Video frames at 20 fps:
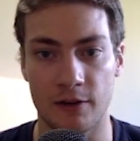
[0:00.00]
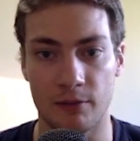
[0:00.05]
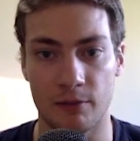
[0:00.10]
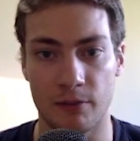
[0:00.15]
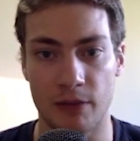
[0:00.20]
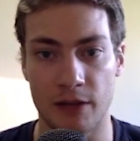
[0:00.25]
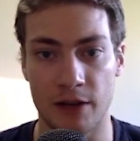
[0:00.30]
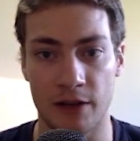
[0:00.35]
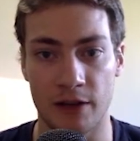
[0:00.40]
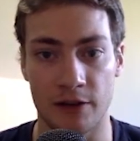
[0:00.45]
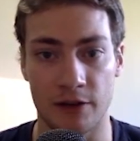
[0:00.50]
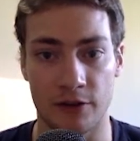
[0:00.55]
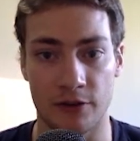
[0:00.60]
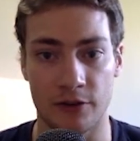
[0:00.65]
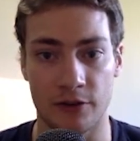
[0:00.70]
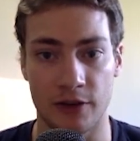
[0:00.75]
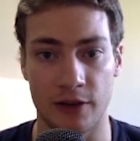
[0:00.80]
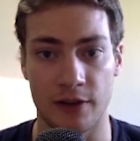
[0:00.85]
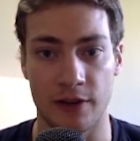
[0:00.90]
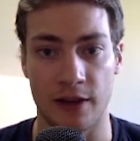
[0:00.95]
men
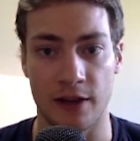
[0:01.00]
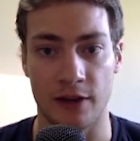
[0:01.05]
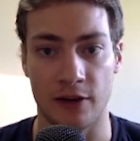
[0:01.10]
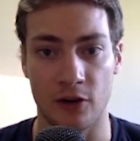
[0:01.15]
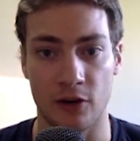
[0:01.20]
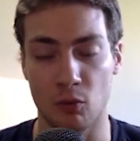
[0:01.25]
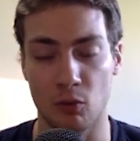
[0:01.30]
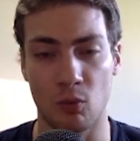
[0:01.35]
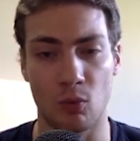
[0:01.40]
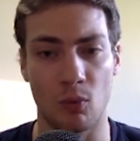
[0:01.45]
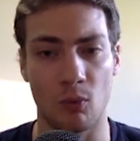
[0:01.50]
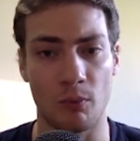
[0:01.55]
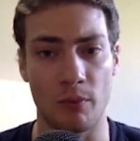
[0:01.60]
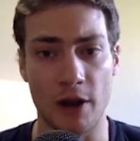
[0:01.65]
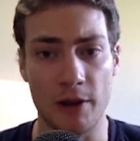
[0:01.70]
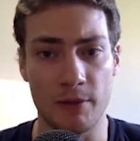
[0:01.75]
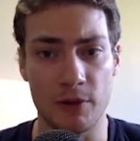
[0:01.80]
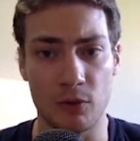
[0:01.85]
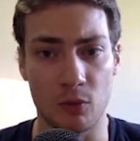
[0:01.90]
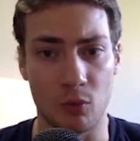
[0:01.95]
understand that, or
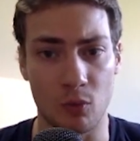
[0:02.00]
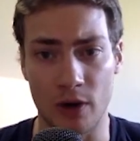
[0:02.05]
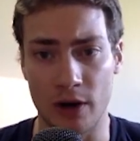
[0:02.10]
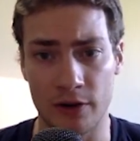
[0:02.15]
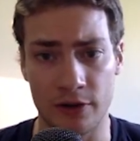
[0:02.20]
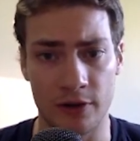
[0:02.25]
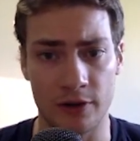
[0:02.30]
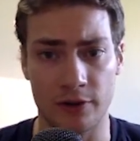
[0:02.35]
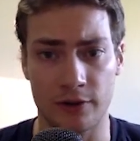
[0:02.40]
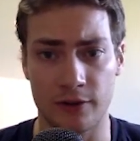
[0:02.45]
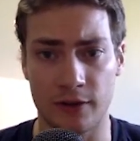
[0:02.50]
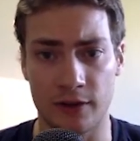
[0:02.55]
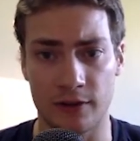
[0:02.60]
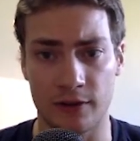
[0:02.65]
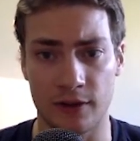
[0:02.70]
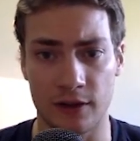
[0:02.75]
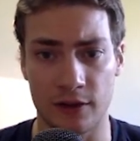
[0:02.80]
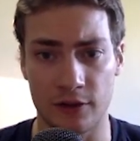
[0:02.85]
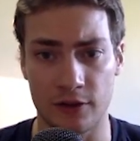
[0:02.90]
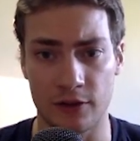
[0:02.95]
maybe where their
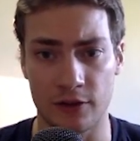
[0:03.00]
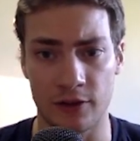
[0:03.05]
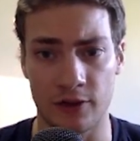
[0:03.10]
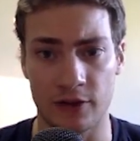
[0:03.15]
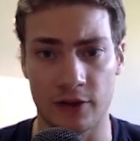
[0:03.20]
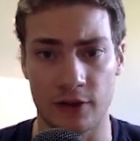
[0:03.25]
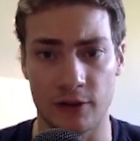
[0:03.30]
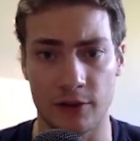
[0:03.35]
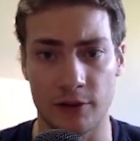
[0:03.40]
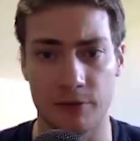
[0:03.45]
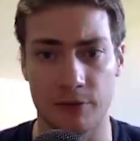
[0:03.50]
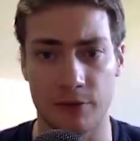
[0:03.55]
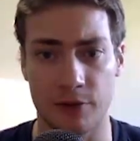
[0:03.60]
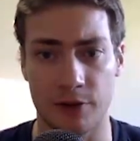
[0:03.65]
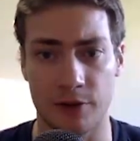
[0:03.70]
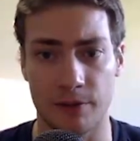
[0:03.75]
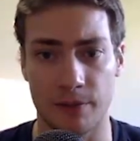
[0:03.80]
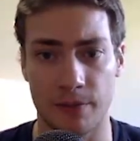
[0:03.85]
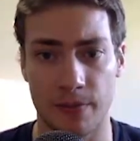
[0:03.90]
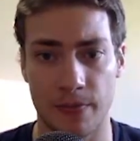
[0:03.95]
sensation is coming
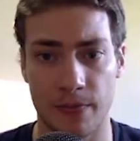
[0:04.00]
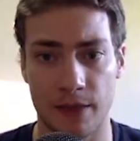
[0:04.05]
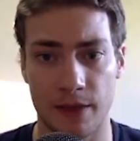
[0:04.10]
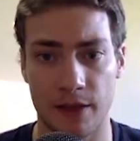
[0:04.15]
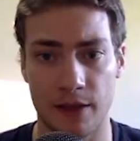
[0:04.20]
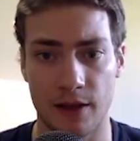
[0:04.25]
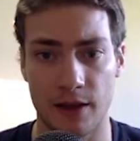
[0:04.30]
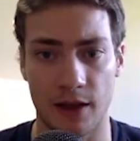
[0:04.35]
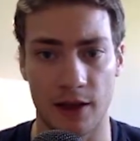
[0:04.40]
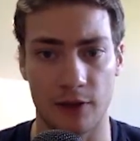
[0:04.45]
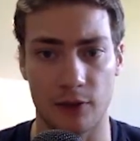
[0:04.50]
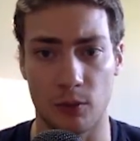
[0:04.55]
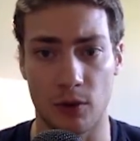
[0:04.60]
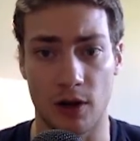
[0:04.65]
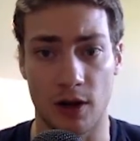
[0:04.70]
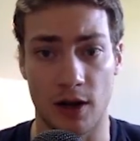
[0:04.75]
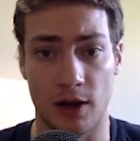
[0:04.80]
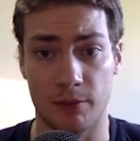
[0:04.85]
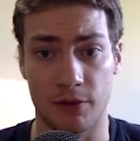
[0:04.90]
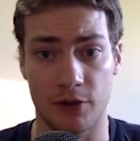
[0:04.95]
from, as
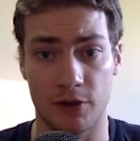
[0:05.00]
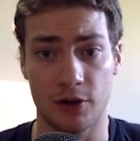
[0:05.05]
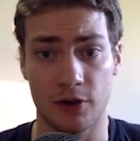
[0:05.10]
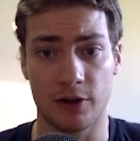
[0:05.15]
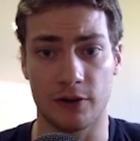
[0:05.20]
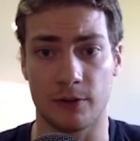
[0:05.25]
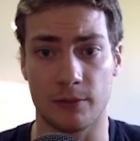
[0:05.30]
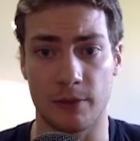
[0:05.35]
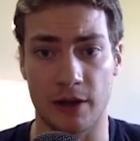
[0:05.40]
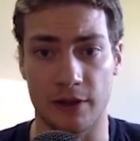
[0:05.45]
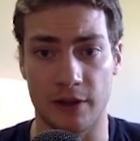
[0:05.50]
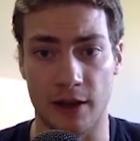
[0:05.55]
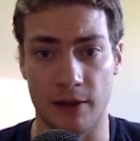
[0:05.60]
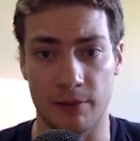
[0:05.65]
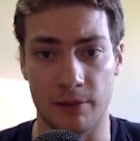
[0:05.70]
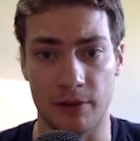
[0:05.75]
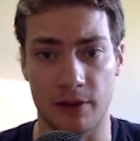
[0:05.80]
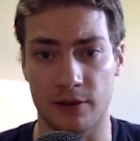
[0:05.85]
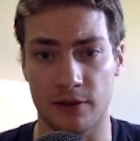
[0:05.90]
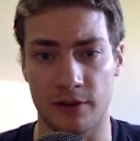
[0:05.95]
well. I'm curious about
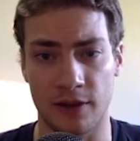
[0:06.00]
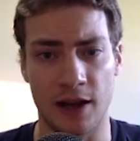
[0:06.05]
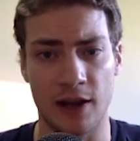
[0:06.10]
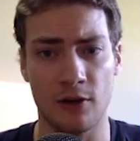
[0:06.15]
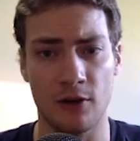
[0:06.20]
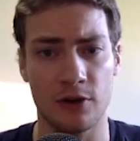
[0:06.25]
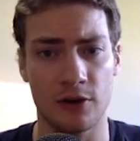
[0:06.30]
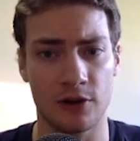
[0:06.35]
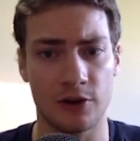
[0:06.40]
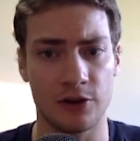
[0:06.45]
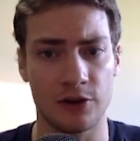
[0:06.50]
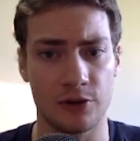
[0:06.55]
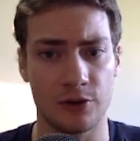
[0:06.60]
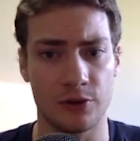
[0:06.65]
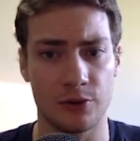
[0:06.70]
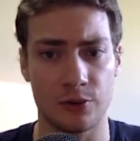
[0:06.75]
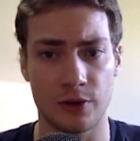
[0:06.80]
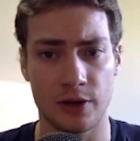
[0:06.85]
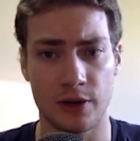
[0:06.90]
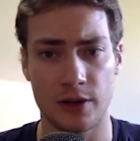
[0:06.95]
that because how could
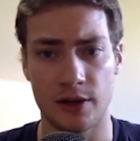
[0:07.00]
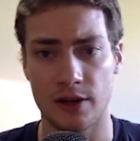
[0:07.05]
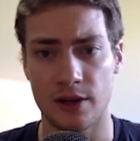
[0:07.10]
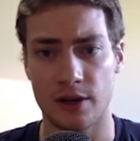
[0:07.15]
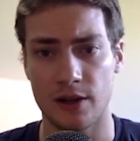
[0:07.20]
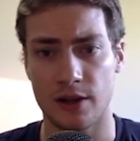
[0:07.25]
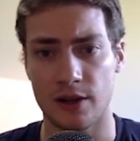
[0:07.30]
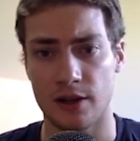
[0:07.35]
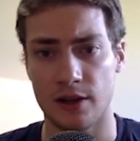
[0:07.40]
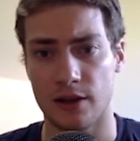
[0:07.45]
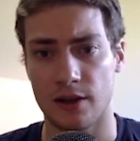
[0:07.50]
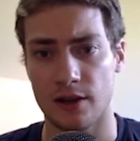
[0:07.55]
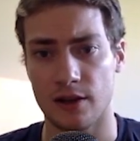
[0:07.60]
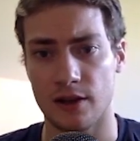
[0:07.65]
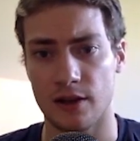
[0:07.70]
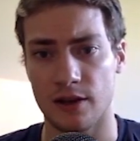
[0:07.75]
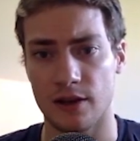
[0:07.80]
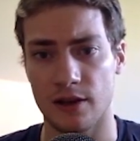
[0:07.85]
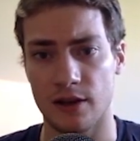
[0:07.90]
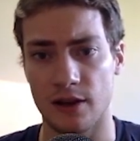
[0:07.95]
you,
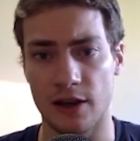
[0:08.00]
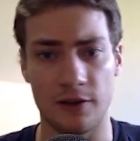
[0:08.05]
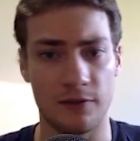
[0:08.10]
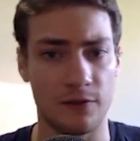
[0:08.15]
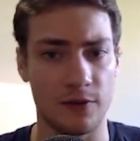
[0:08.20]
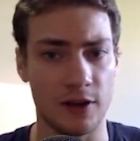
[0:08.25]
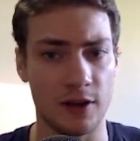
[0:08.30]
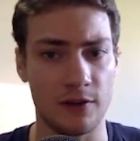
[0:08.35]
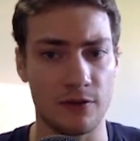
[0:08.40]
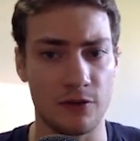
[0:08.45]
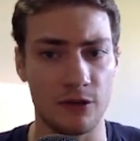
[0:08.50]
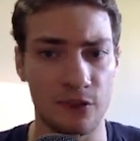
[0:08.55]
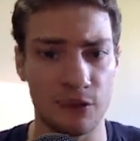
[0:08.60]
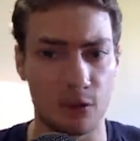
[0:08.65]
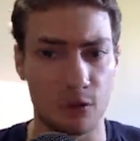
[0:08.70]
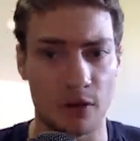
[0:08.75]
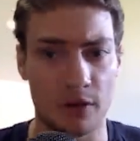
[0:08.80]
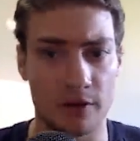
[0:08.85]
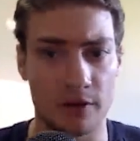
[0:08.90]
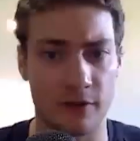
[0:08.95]
if if you
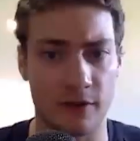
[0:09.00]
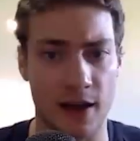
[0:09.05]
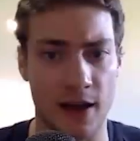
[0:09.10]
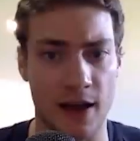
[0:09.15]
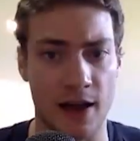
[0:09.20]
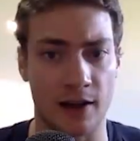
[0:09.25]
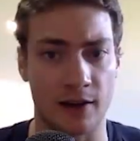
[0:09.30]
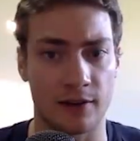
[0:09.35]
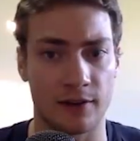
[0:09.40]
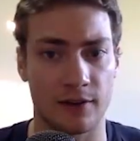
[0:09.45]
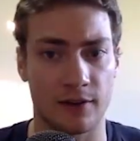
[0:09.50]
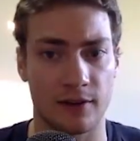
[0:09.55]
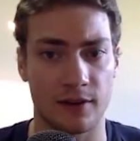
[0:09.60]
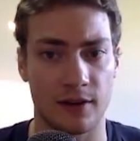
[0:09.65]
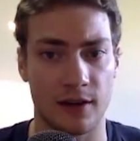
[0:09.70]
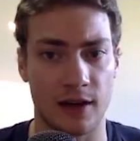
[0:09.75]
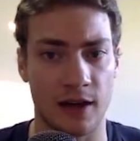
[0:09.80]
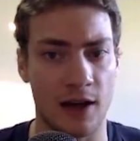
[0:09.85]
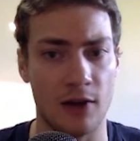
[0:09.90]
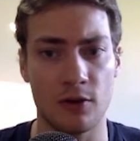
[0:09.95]
were intact,
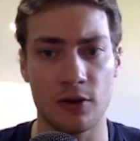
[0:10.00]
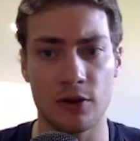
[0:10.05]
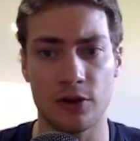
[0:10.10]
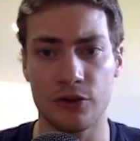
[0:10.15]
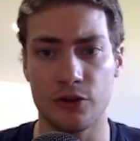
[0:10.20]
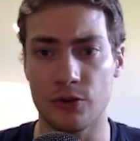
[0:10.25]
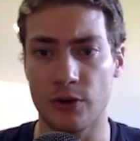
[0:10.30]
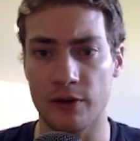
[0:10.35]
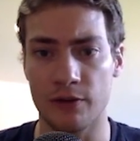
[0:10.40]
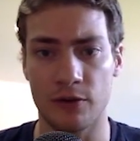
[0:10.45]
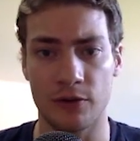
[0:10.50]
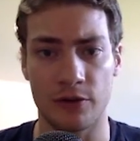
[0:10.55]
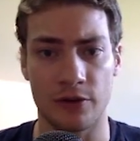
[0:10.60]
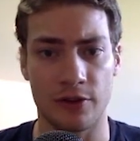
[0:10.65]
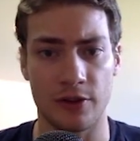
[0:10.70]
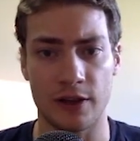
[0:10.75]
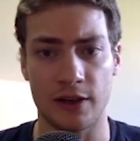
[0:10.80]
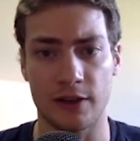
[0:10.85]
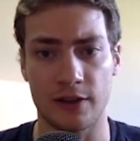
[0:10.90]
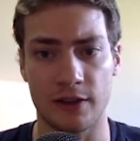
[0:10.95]
how could you ever
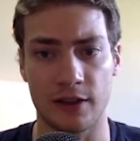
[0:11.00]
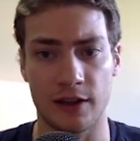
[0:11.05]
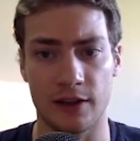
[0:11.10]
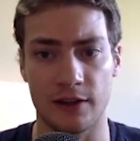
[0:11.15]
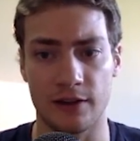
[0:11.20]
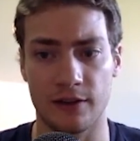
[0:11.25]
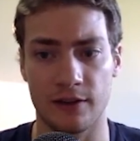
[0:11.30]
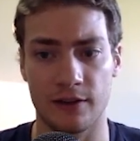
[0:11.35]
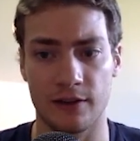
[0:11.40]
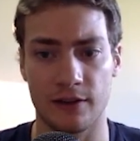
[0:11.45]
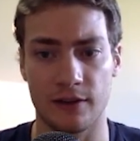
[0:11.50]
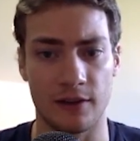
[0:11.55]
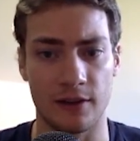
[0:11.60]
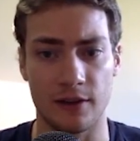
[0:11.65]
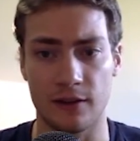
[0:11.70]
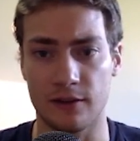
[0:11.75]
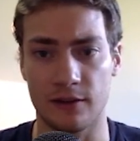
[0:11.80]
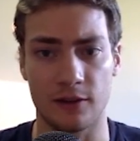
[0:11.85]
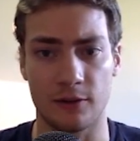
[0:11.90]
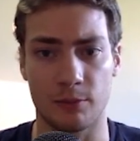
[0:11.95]
think that
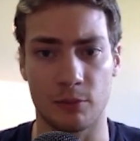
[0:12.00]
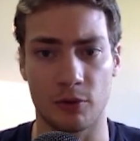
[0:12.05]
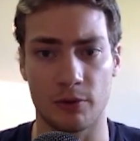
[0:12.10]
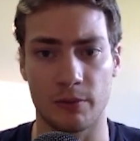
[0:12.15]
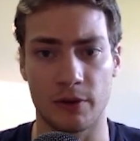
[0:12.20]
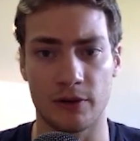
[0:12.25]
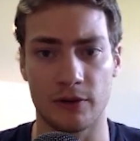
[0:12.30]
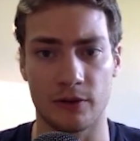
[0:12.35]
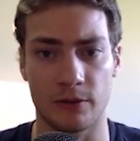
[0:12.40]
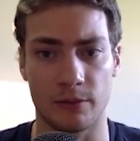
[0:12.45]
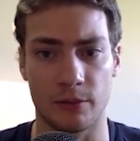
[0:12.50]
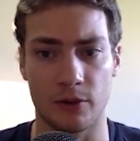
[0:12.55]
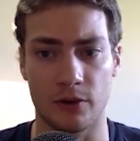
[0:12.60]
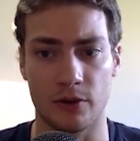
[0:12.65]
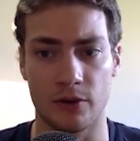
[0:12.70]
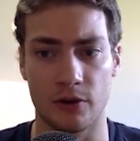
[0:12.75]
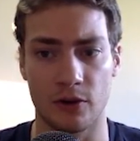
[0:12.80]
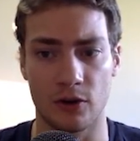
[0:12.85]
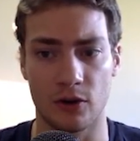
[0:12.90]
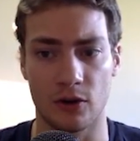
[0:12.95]
this is
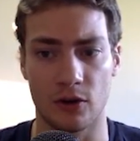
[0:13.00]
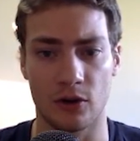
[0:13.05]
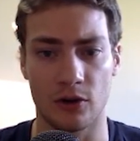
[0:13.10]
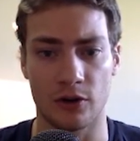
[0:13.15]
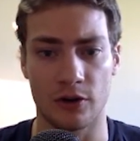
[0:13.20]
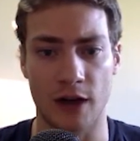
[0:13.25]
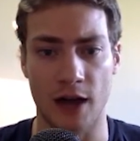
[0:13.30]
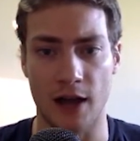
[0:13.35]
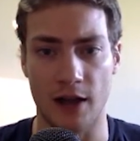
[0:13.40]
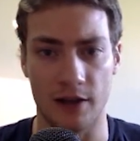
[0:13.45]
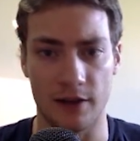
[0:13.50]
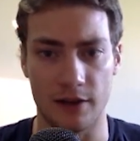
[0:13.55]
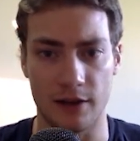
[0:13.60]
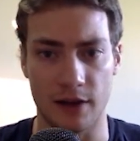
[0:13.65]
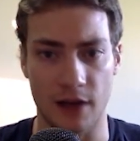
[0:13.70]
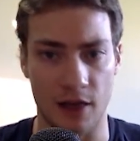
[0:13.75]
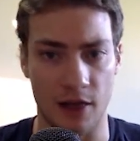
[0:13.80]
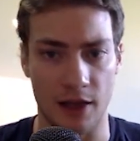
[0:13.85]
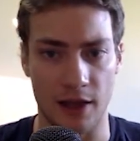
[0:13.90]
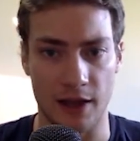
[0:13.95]
permissible, or or not
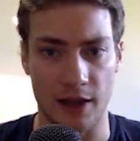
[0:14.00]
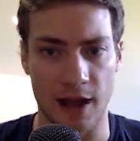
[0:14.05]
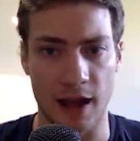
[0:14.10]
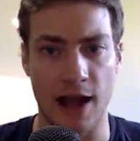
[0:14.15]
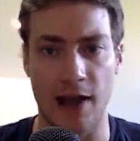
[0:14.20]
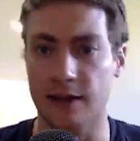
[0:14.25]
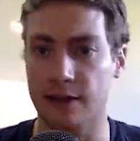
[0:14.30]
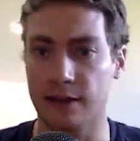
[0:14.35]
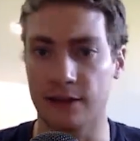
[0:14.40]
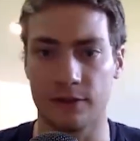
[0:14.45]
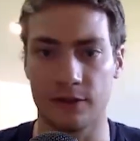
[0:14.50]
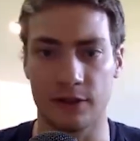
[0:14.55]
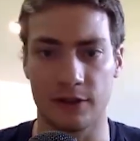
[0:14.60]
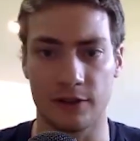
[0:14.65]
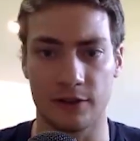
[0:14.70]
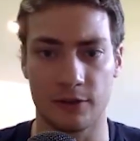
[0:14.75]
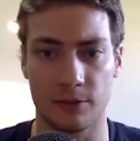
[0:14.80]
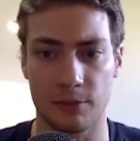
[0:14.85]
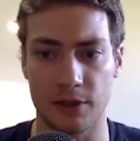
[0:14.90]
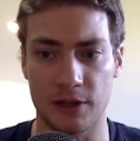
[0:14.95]
like actively
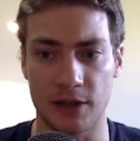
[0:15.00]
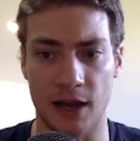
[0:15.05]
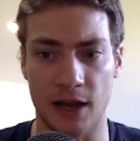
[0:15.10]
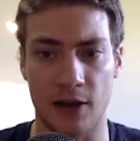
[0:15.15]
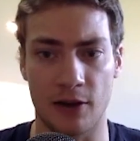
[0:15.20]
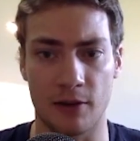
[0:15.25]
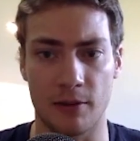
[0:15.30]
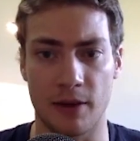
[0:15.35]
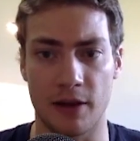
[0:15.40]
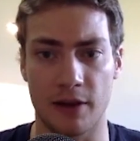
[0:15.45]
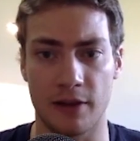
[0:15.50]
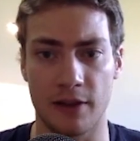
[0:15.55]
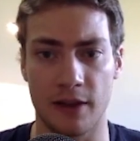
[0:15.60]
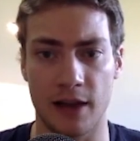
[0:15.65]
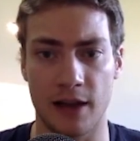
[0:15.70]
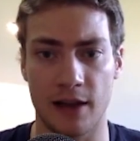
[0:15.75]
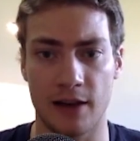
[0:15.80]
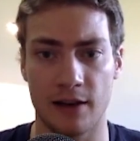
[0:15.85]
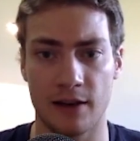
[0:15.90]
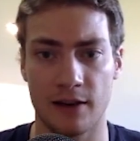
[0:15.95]
speak out about
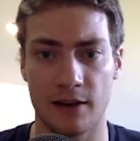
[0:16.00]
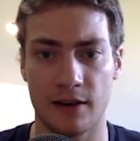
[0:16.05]
that?